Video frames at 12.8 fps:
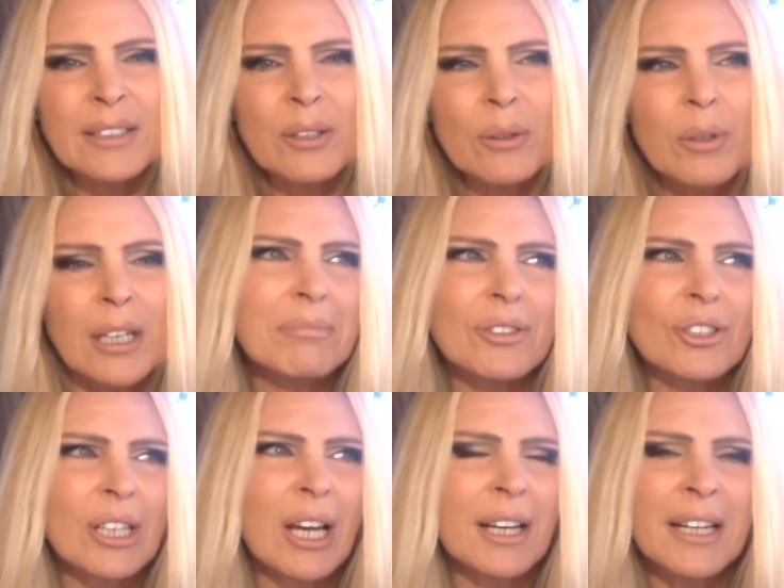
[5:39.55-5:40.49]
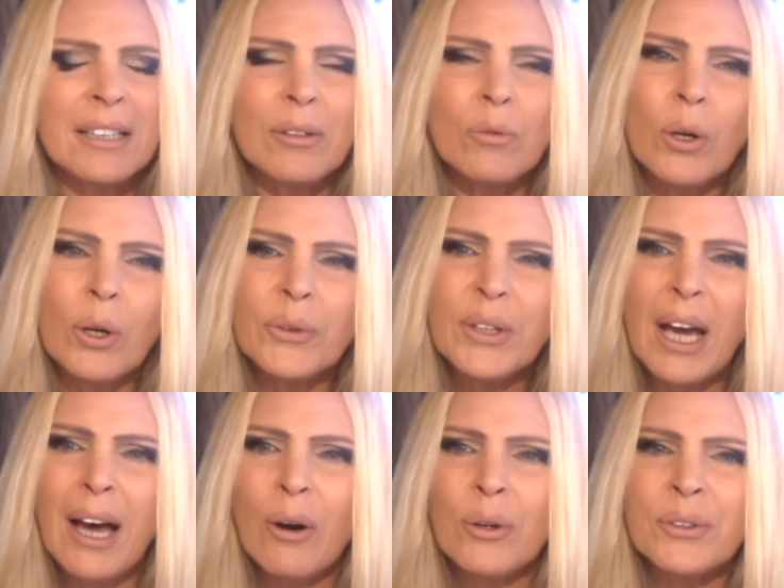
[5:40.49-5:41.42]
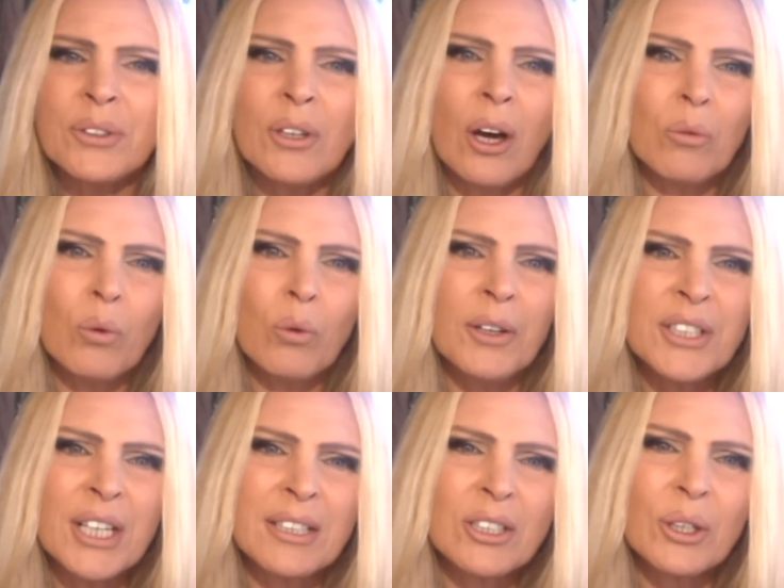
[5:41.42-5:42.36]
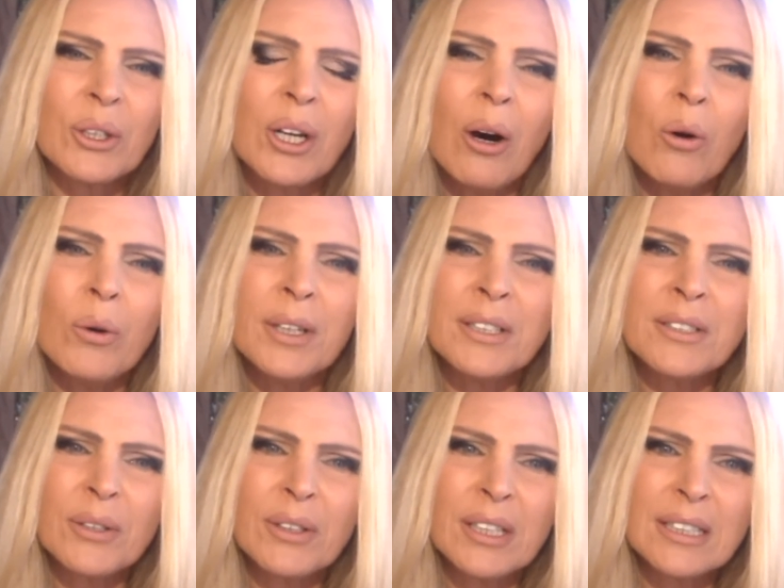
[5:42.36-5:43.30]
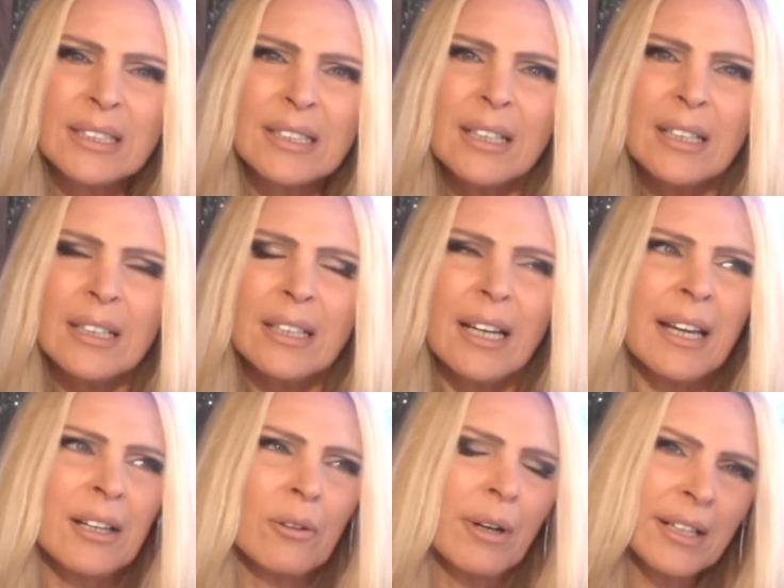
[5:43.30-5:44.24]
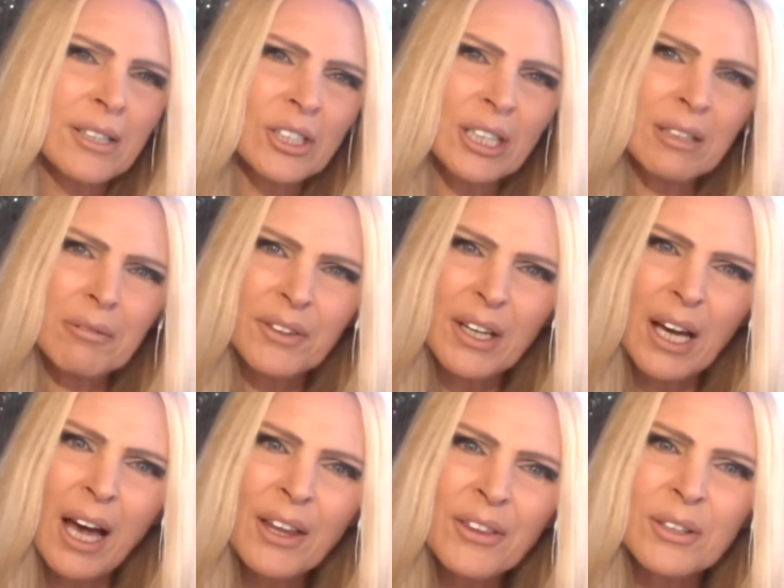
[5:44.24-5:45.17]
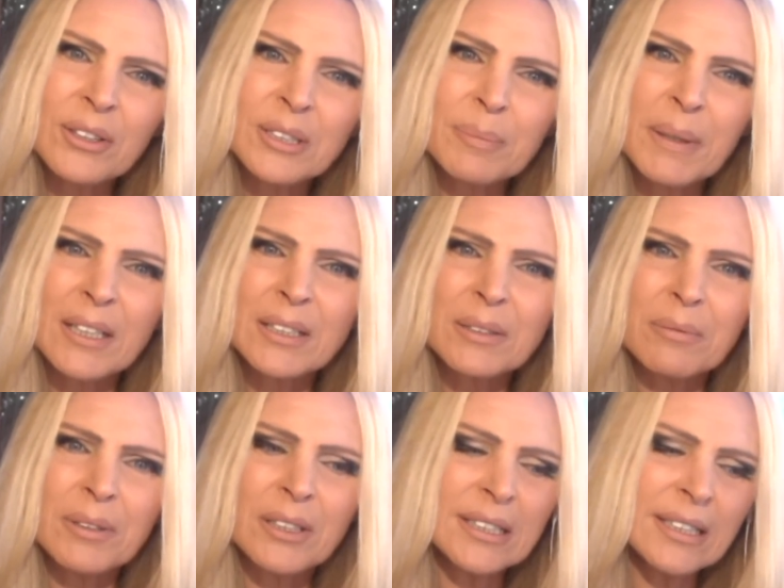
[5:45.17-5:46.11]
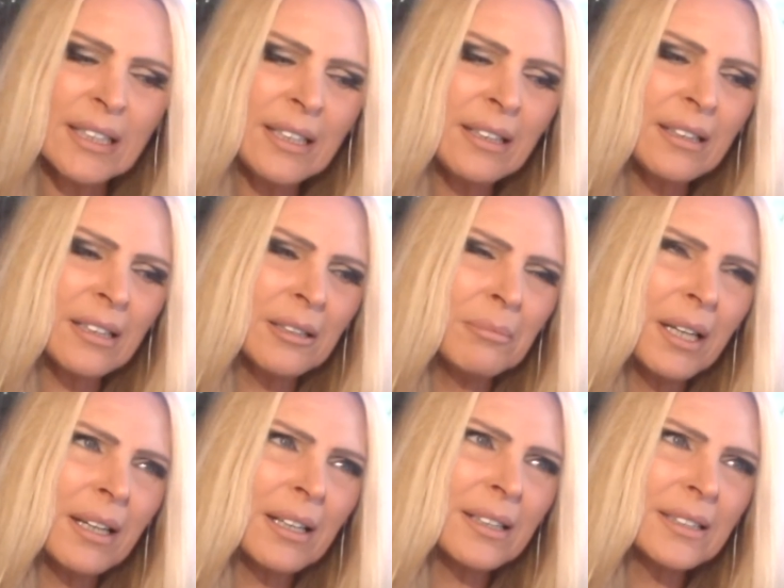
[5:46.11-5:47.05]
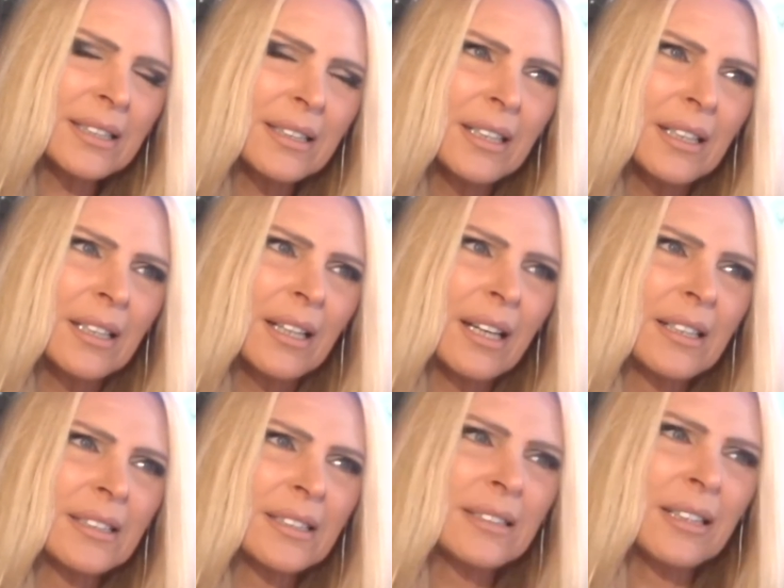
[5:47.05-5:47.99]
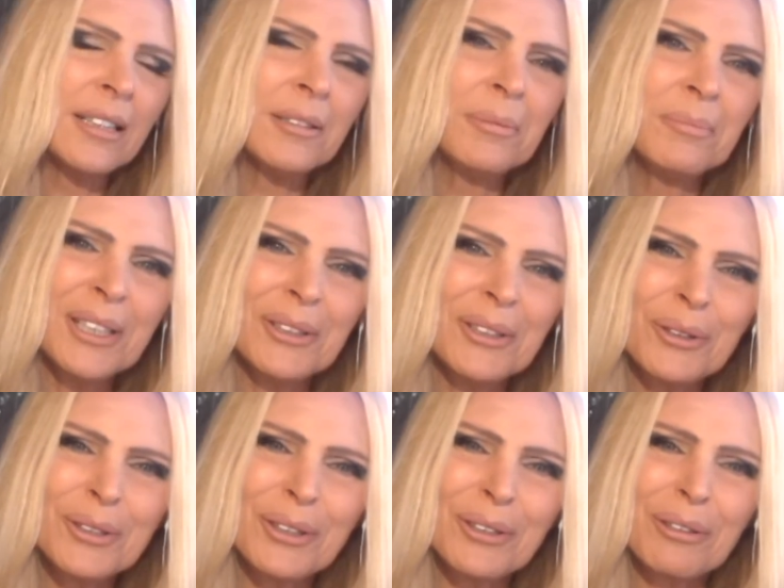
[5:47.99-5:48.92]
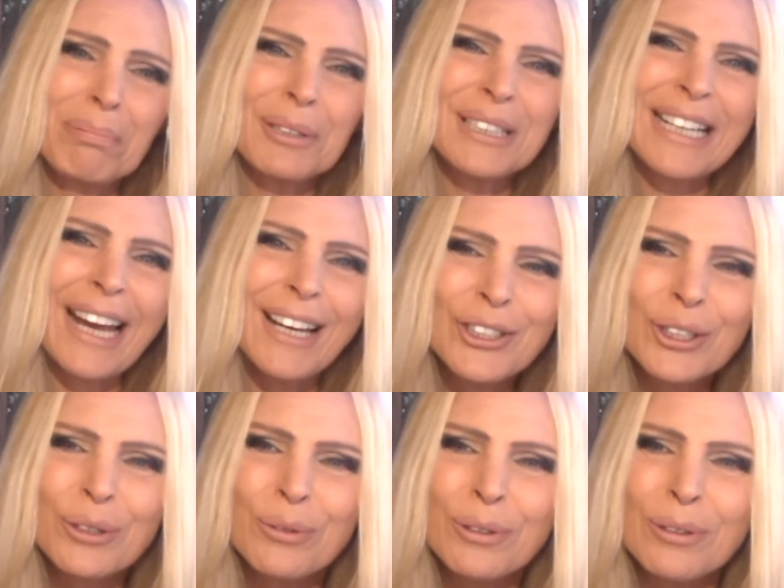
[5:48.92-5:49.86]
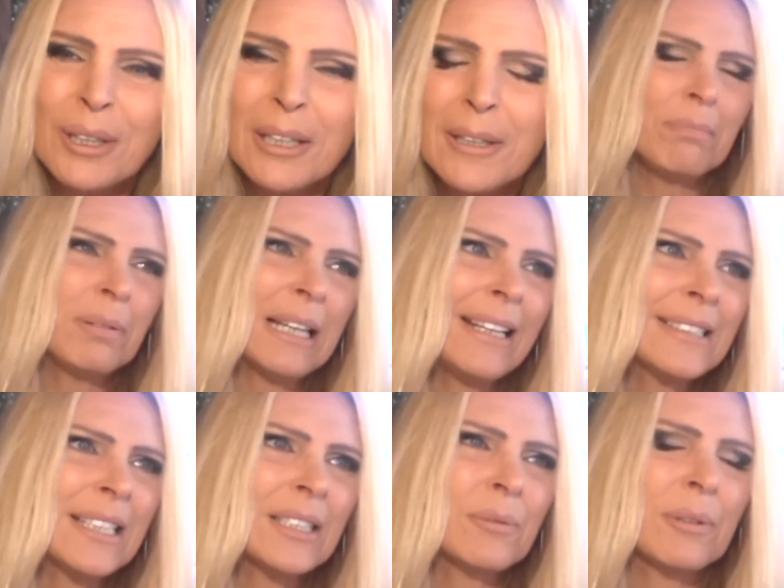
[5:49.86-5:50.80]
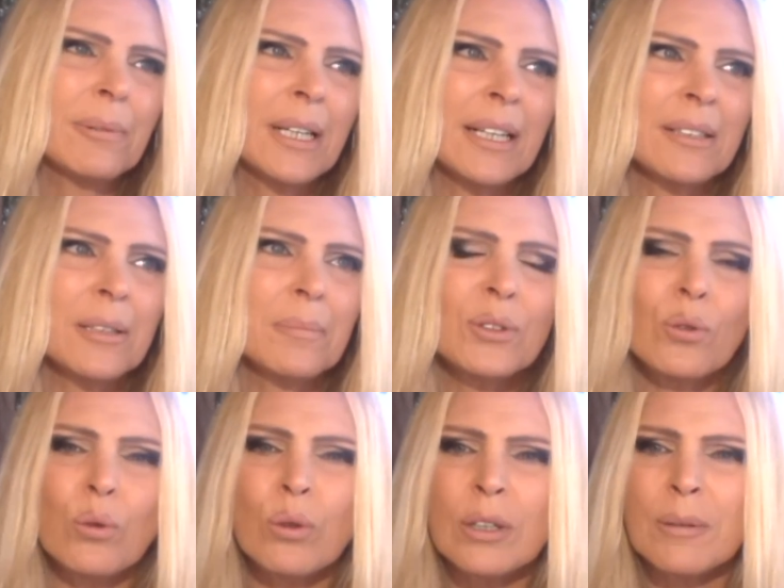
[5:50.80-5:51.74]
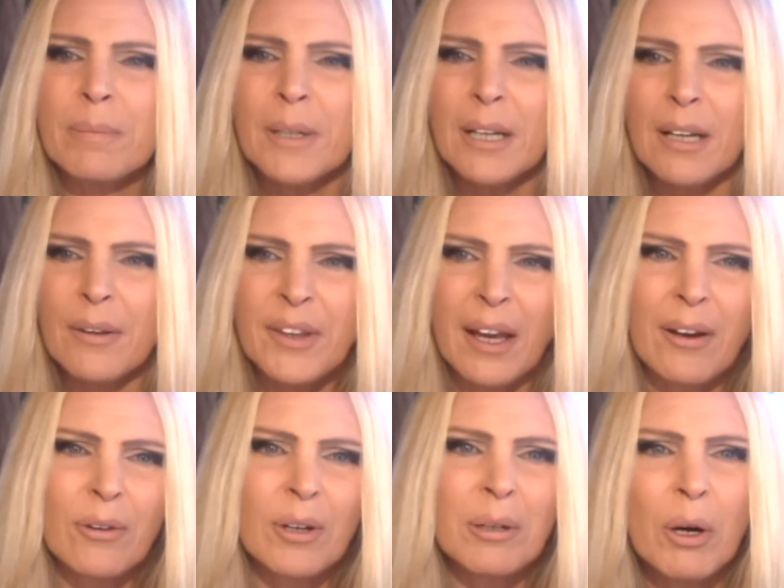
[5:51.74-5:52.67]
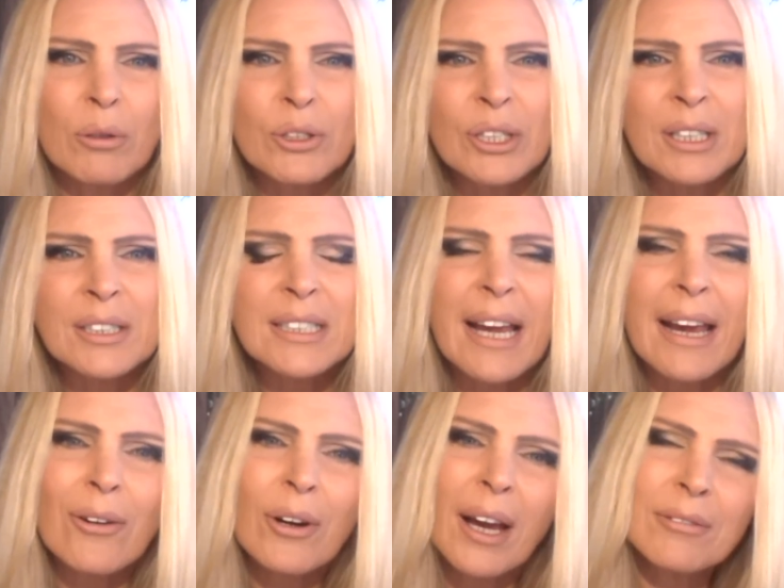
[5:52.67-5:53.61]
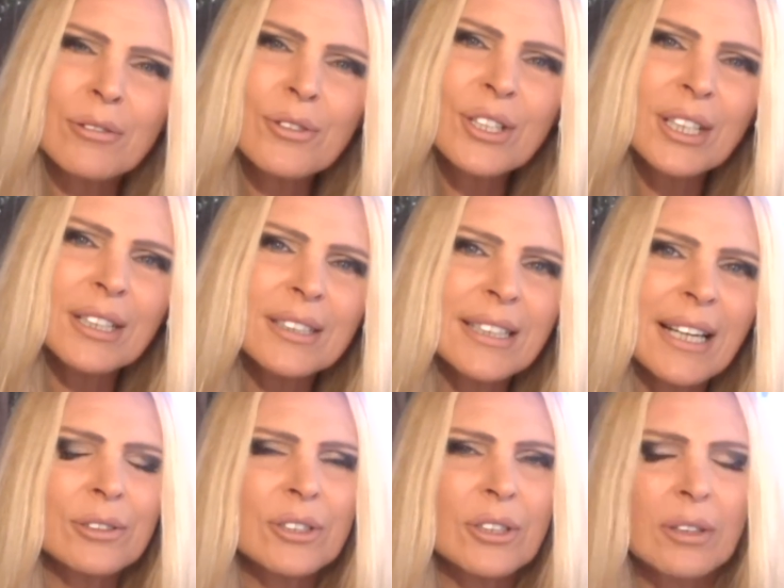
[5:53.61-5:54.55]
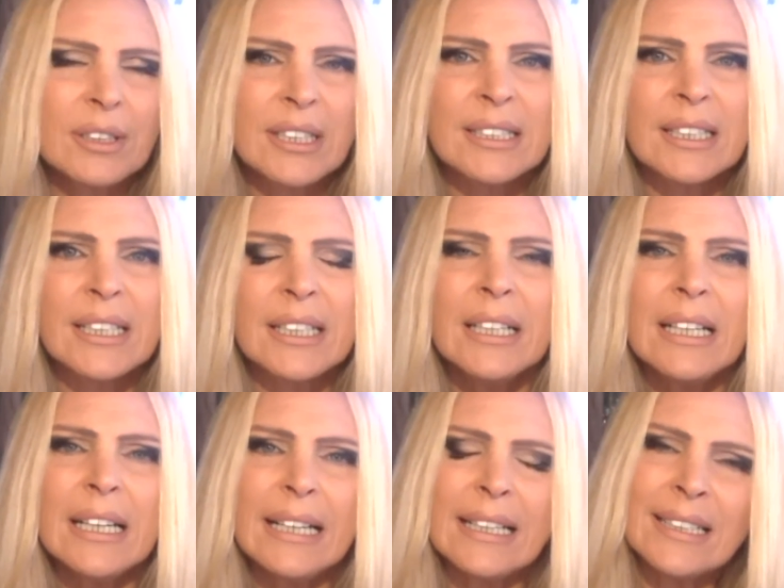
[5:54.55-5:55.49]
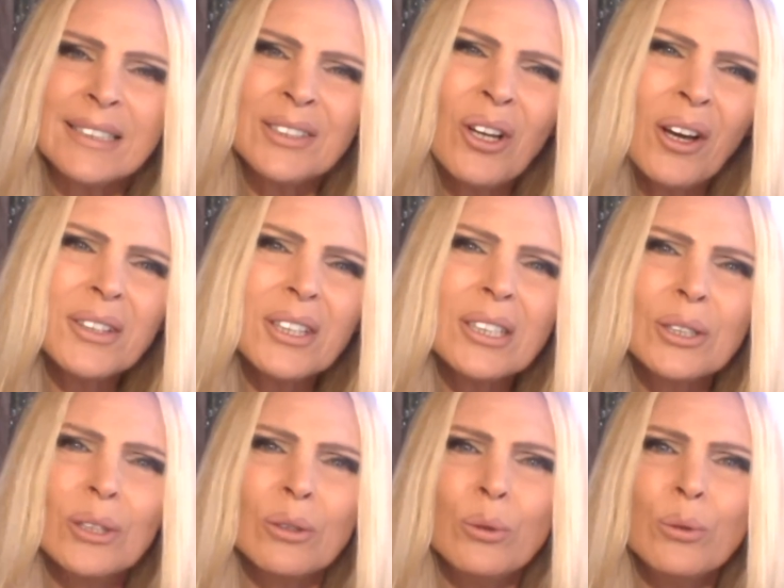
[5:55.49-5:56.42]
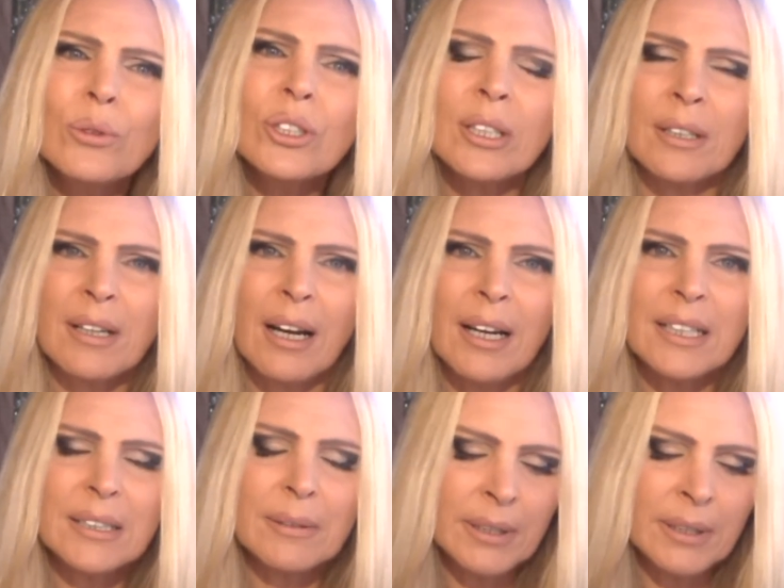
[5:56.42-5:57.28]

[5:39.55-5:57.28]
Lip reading: So shutting the world out, not wanting to go into this interaction with others because we see them as sort of potential places where we can absorb their emotions, their energies, their toxicity, is not the solution, guys.